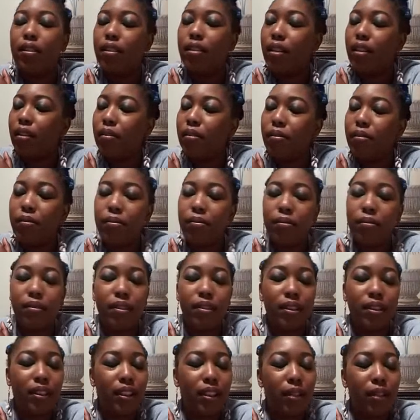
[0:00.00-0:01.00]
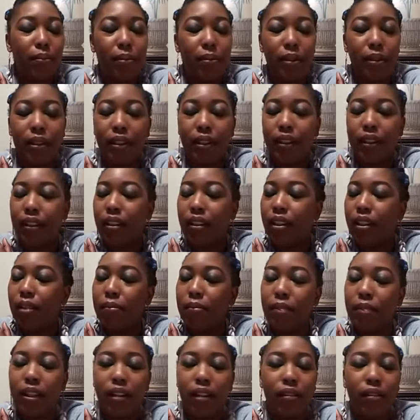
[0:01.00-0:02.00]
don't sit up here and come
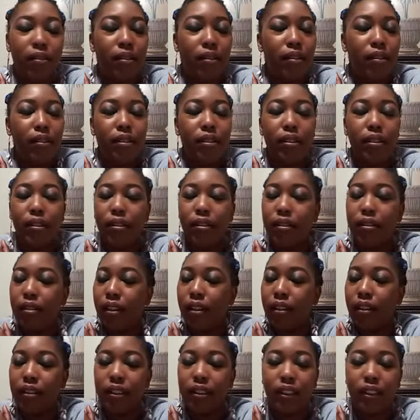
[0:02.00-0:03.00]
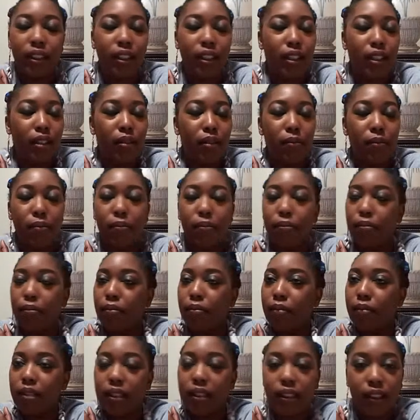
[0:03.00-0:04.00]
down on your dark skinned
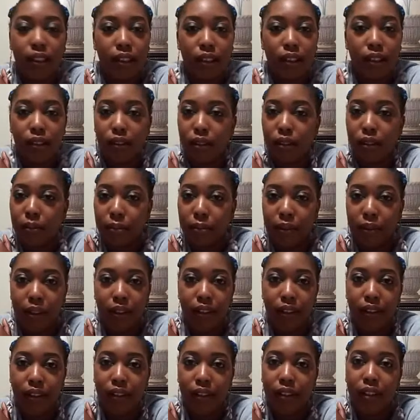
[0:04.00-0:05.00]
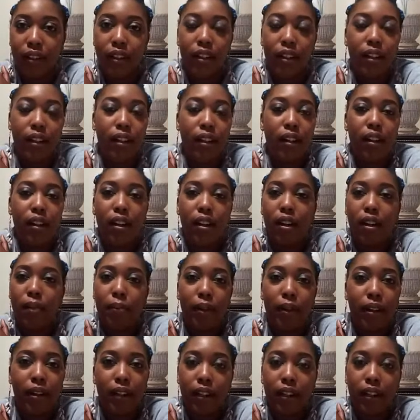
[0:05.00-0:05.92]
sister or brother about